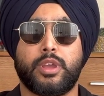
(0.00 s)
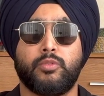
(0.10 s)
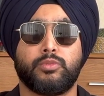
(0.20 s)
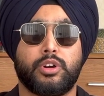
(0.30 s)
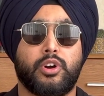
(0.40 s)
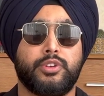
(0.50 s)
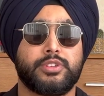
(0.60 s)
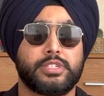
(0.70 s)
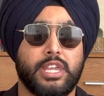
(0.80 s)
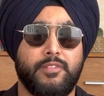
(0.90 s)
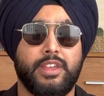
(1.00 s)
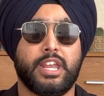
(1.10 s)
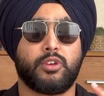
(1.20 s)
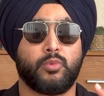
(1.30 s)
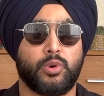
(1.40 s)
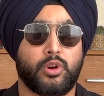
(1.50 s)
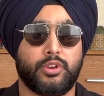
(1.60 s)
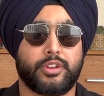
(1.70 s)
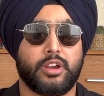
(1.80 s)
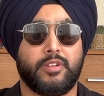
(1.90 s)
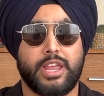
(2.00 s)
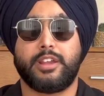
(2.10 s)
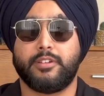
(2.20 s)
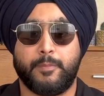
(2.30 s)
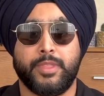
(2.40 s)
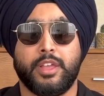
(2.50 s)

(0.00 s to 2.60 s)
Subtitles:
can work on your CV and you can work on your cover letter.